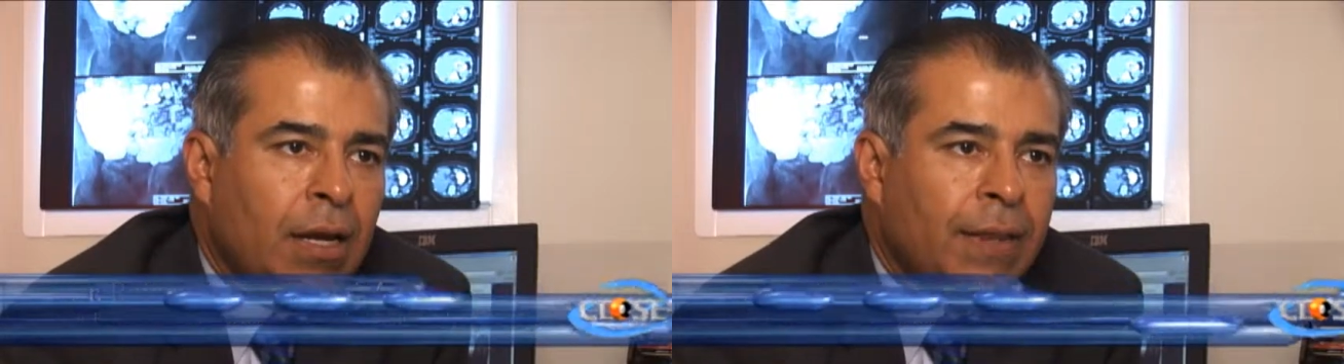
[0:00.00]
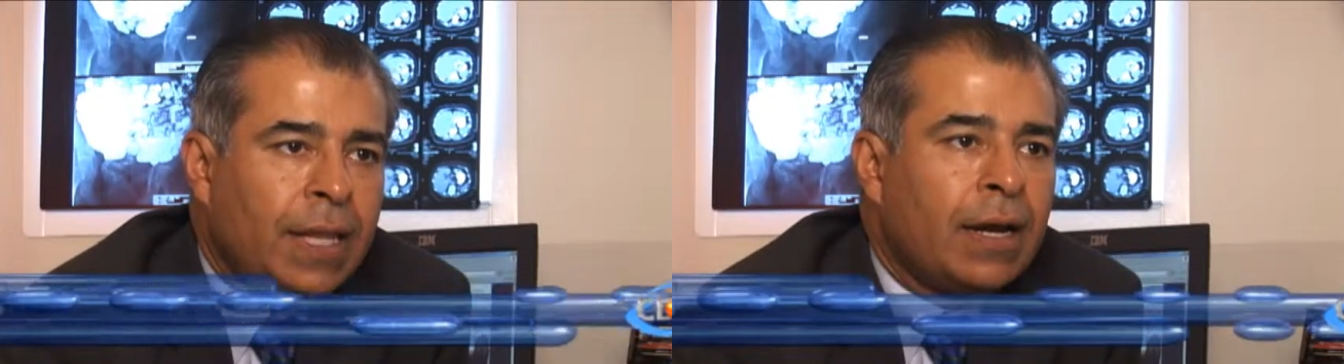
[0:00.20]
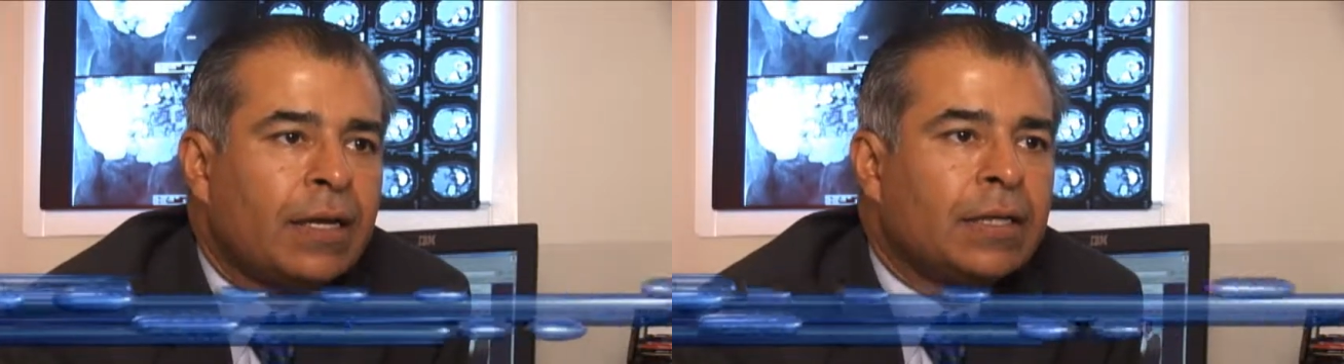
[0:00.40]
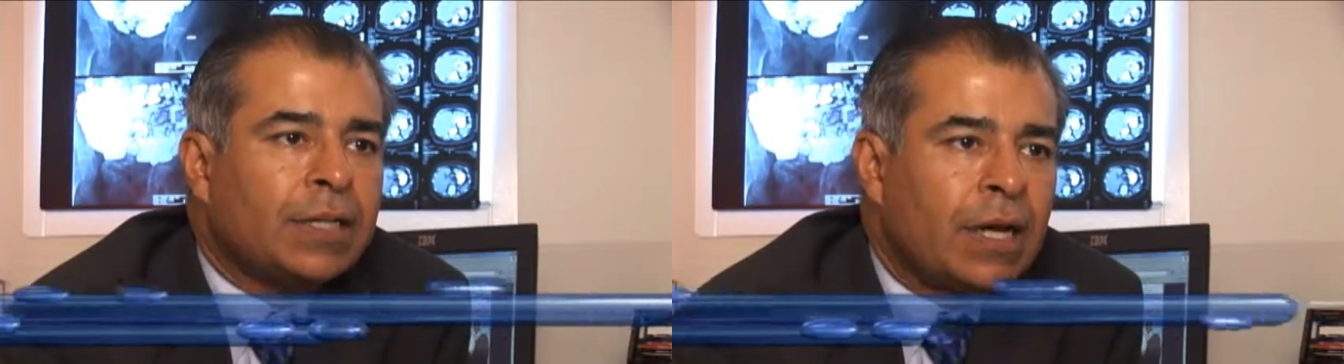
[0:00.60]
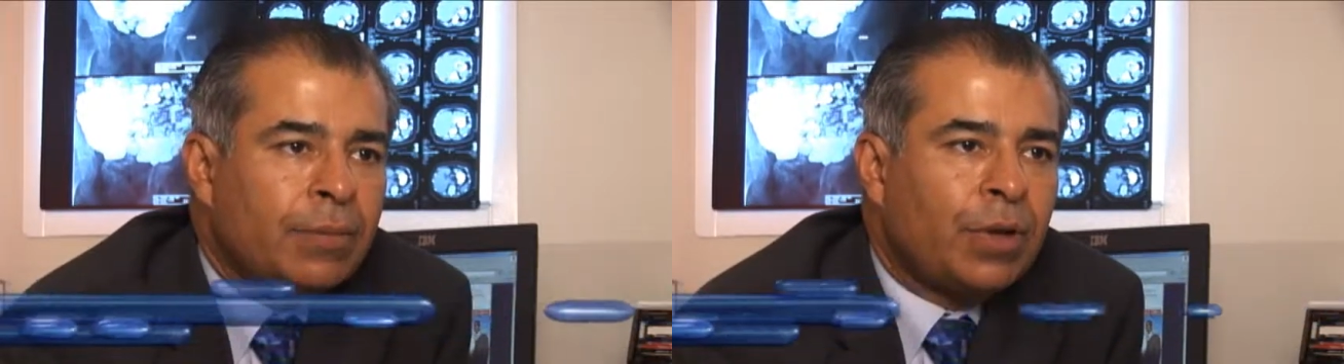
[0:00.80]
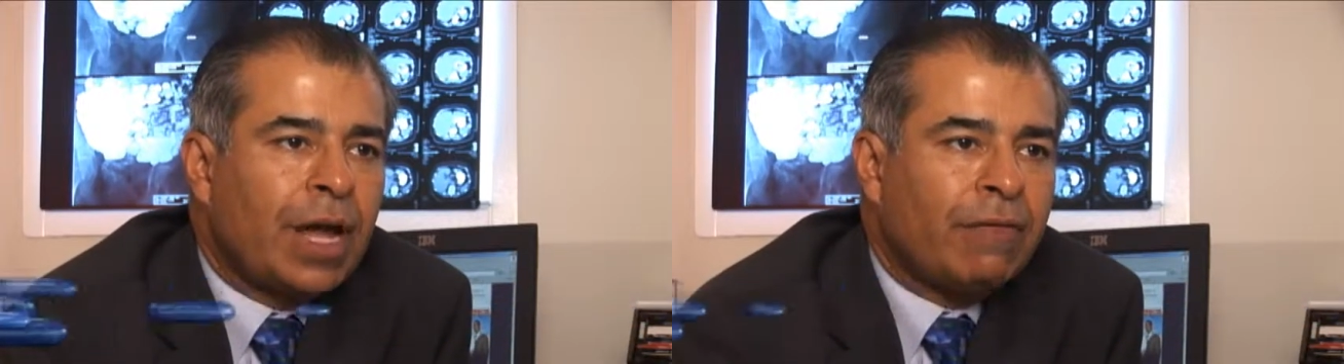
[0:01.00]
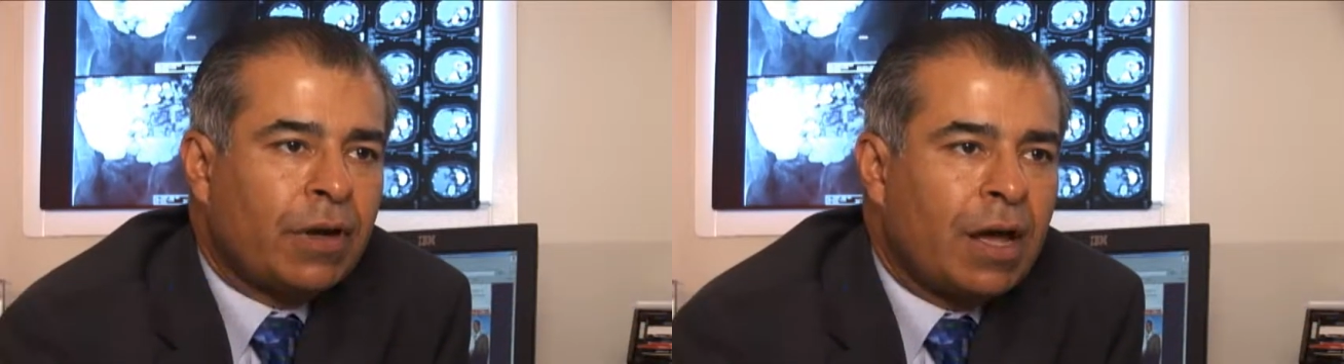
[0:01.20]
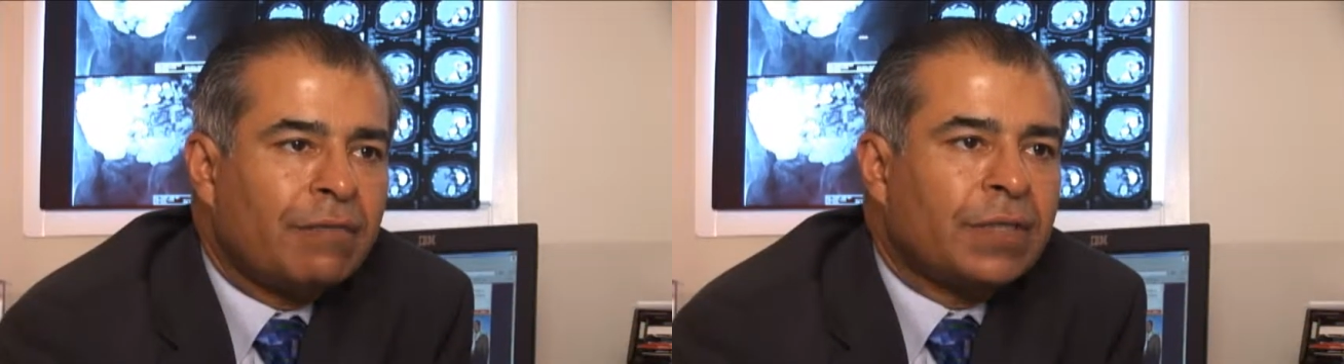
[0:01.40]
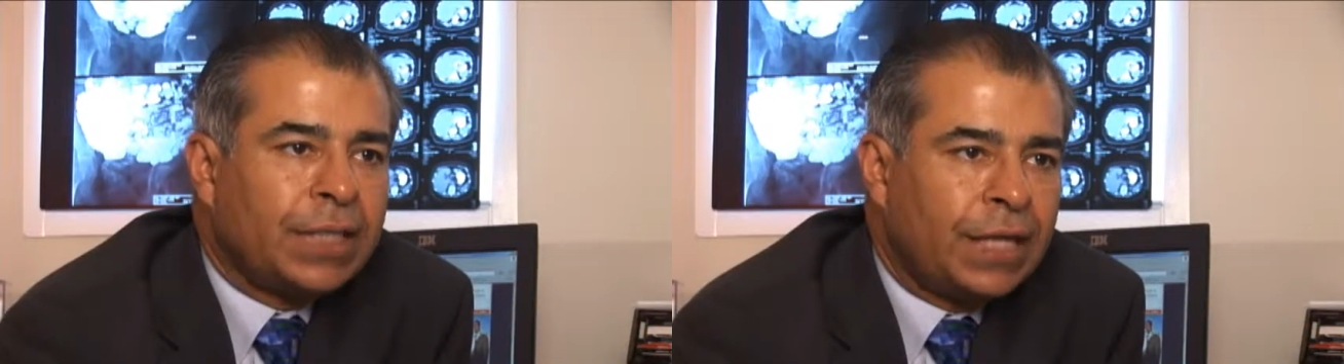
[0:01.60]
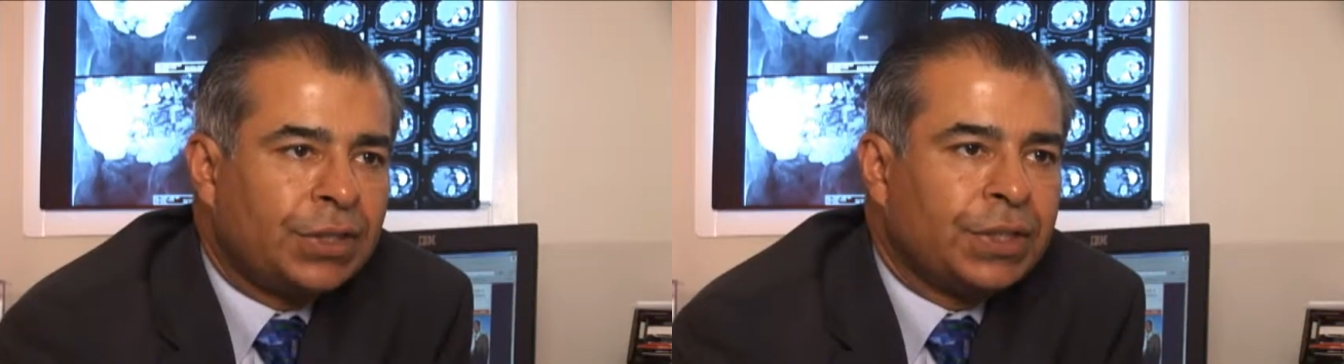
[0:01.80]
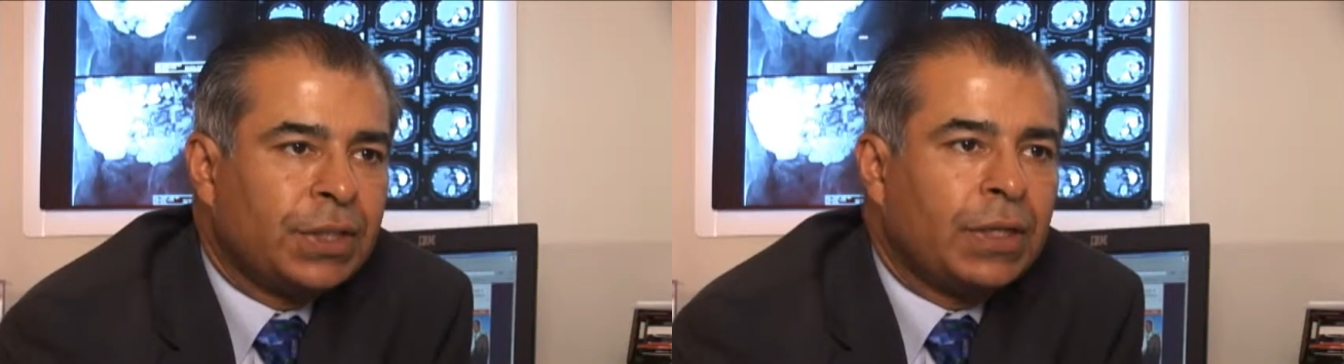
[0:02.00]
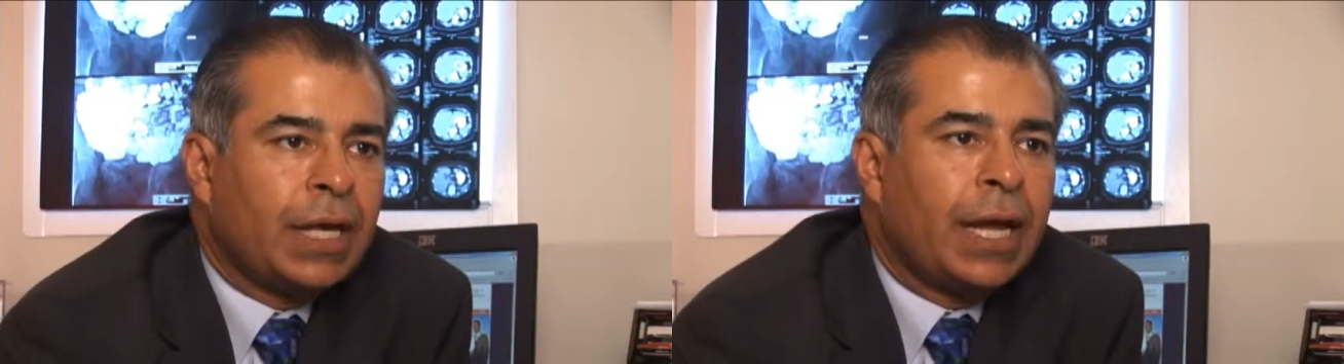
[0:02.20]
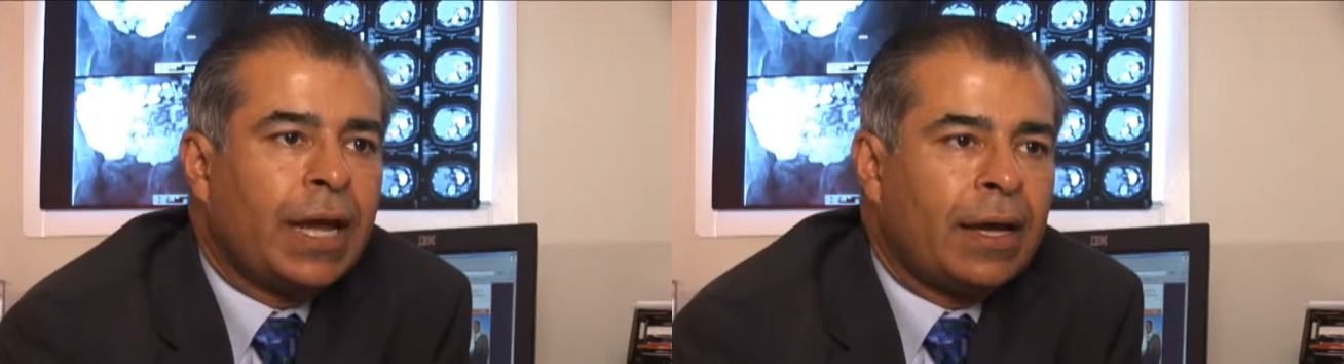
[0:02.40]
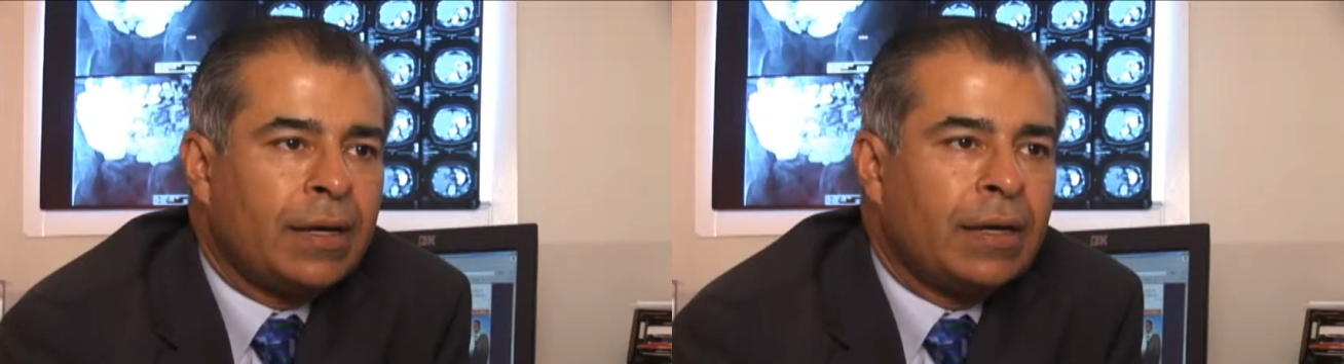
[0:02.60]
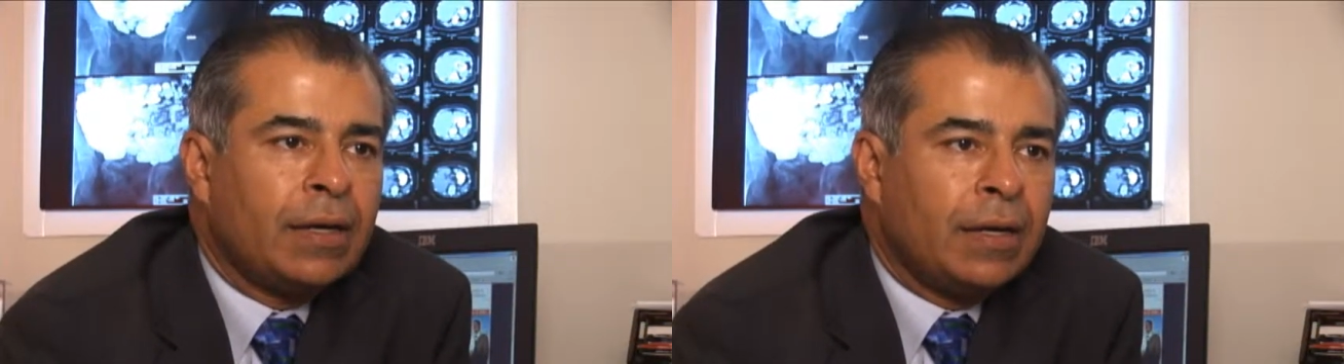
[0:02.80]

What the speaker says: then it is time to have a conversation and